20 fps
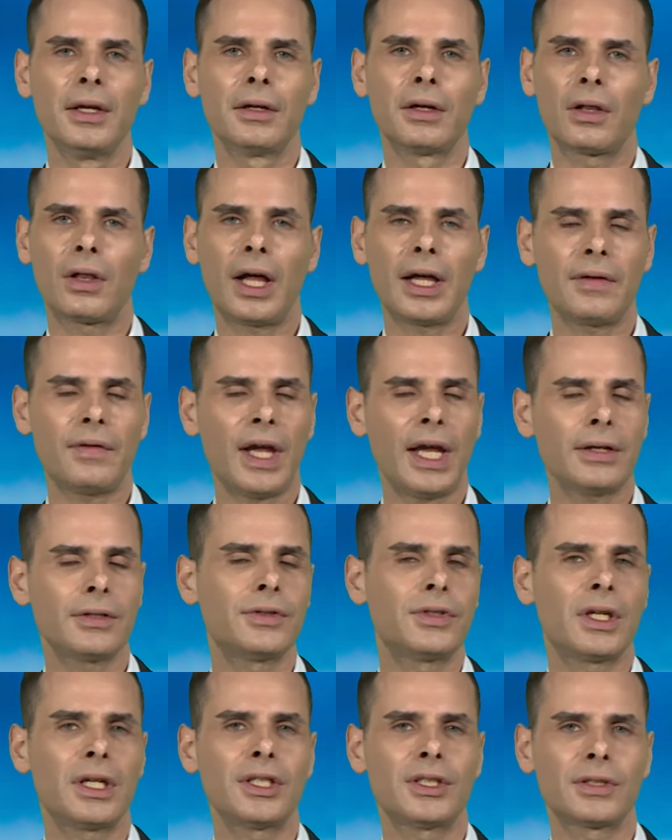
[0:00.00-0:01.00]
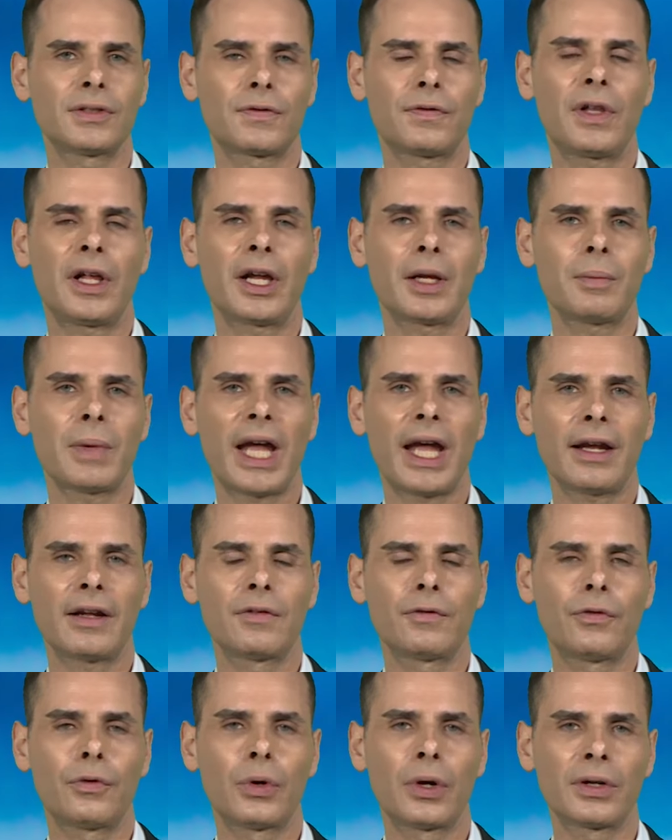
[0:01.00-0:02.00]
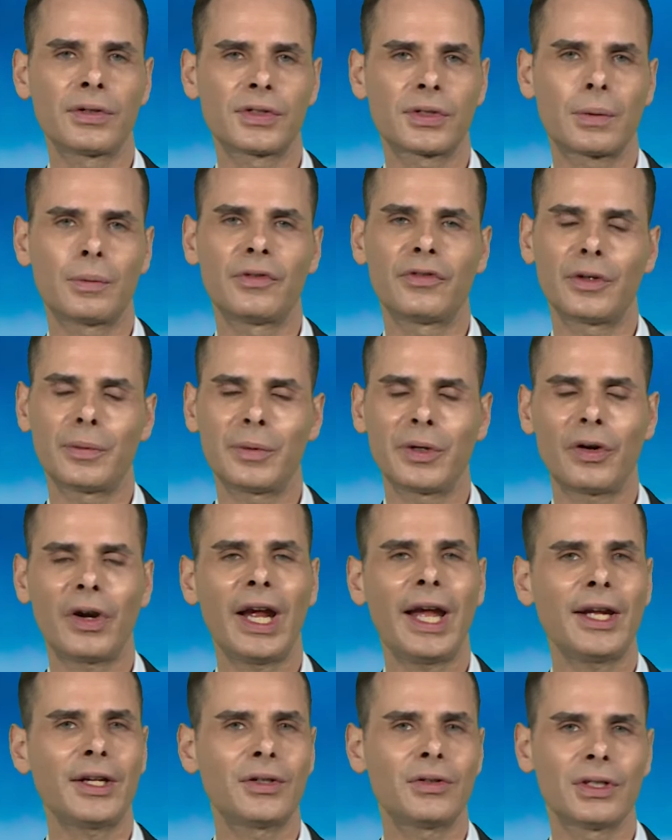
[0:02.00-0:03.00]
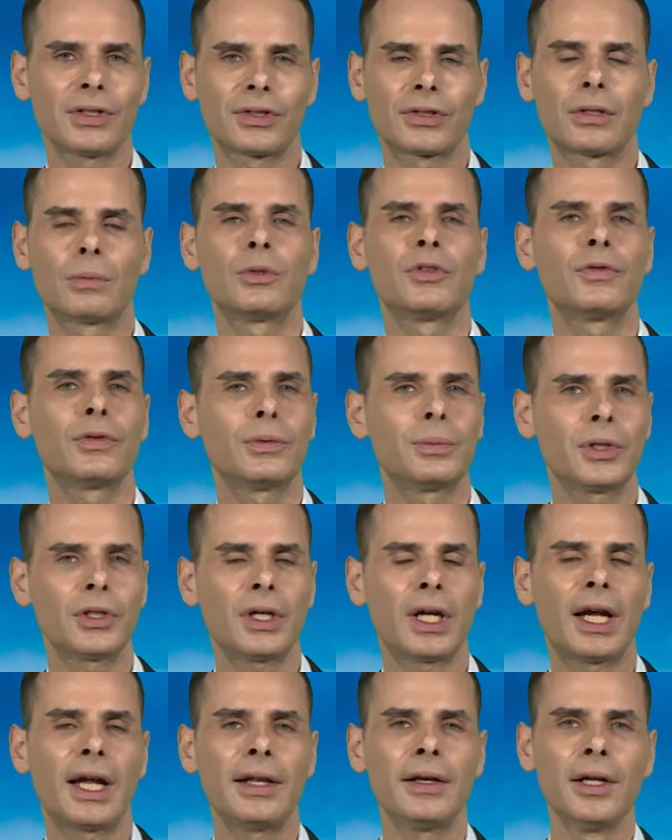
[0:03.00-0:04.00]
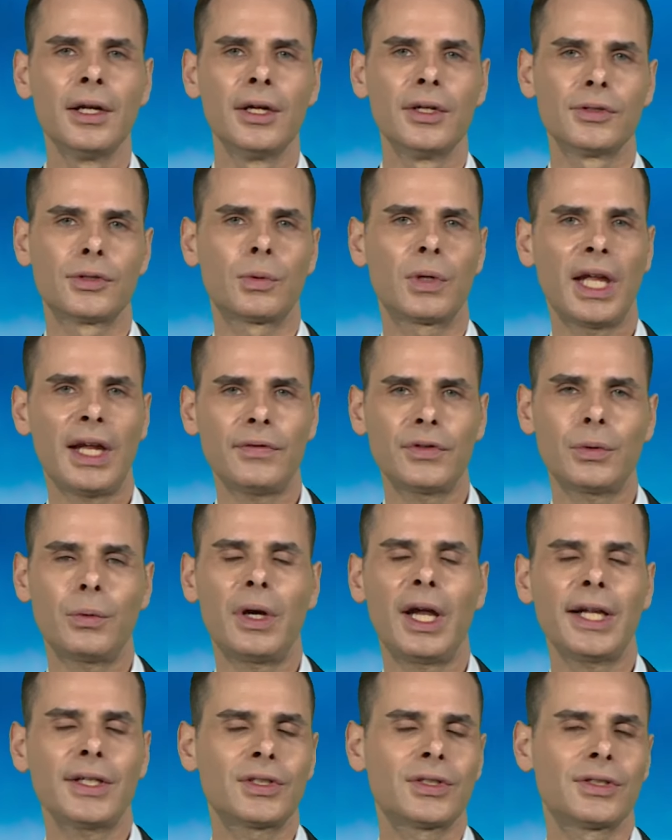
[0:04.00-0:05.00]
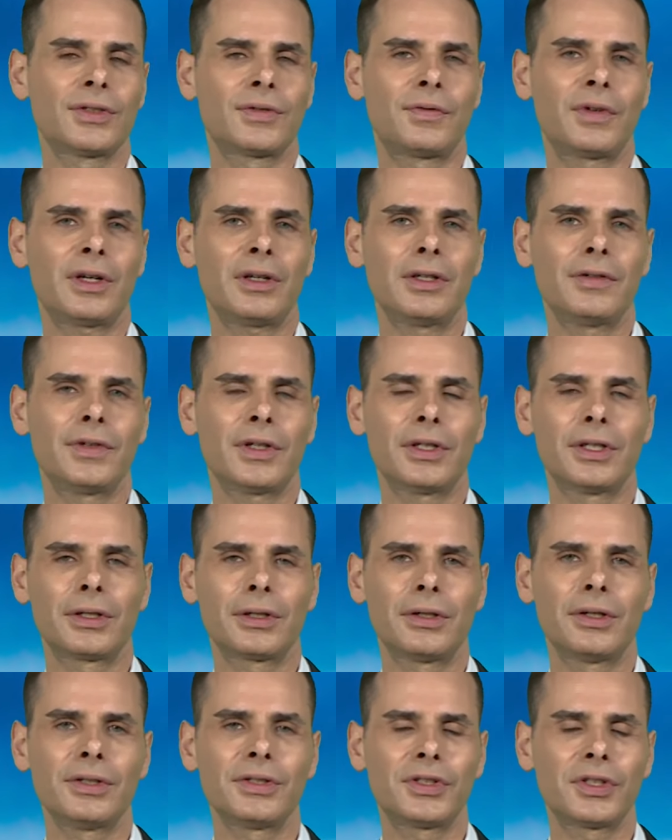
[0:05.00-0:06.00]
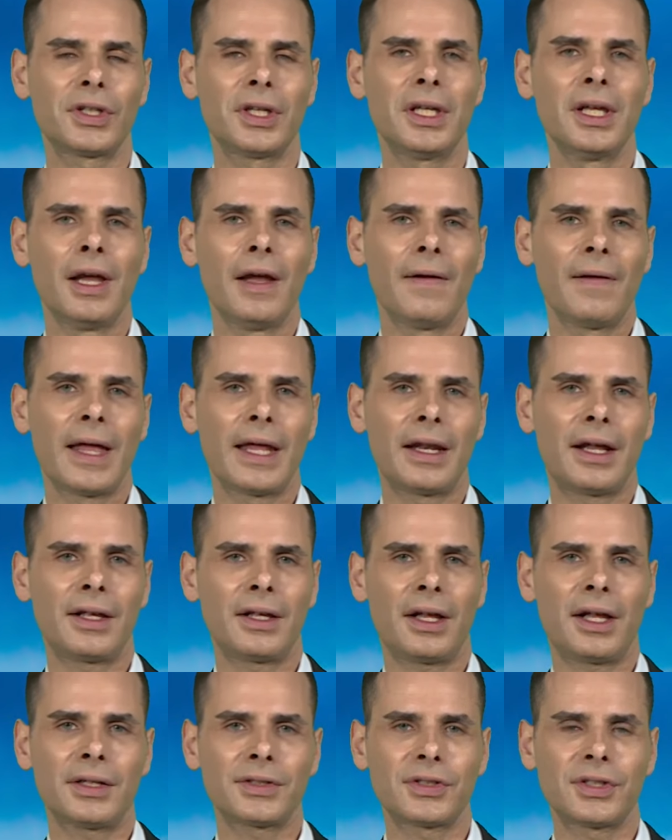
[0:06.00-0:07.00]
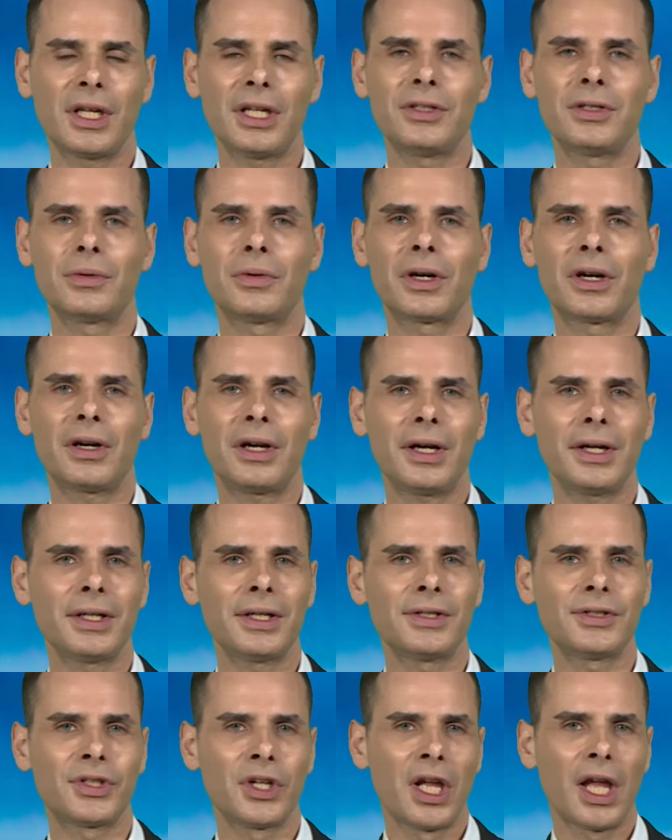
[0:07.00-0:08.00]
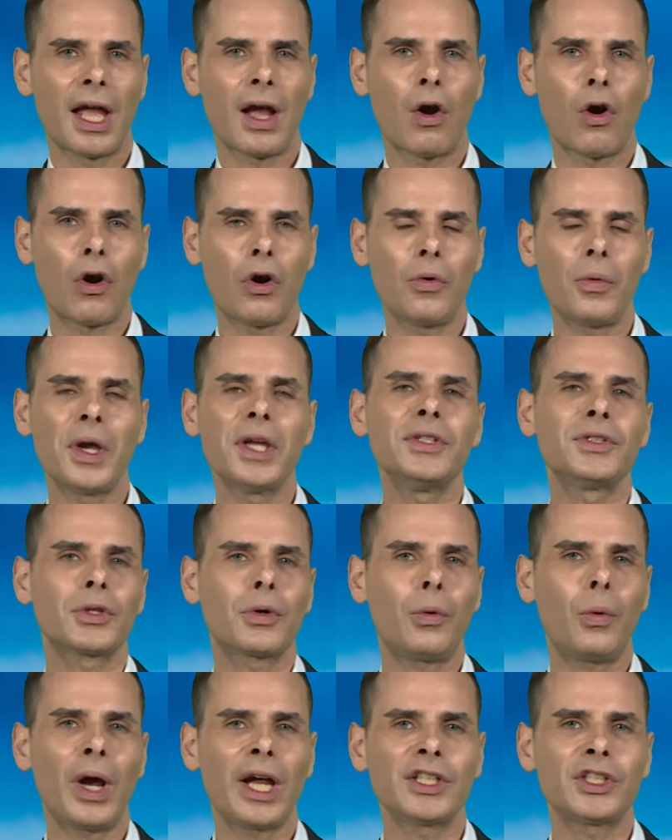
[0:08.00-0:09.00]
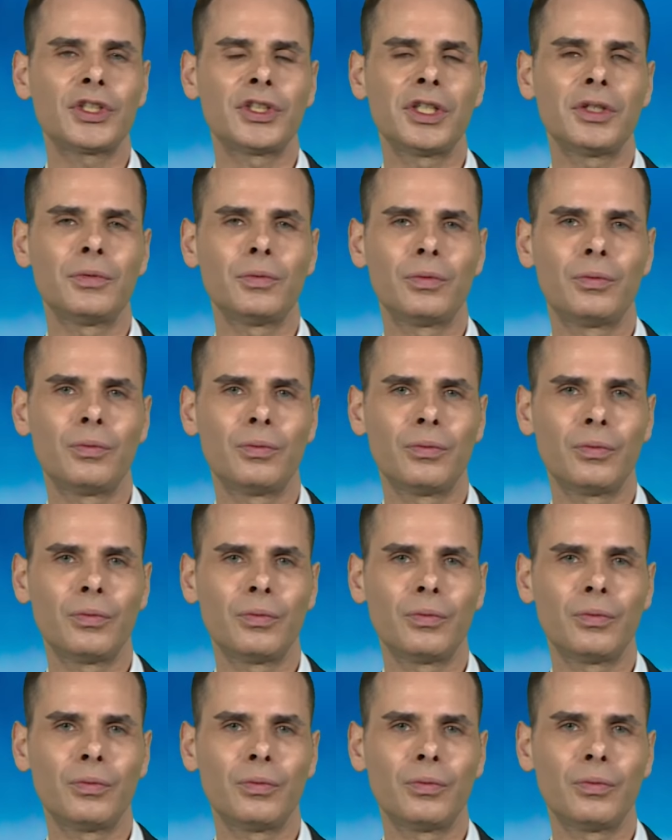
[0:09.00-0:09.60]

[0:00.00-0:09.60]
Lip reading: A lot of accusations flying back and forth. Some of them are accurate, some of them are not. So we have to watch this very, very closely. And I'll say to our audience, always question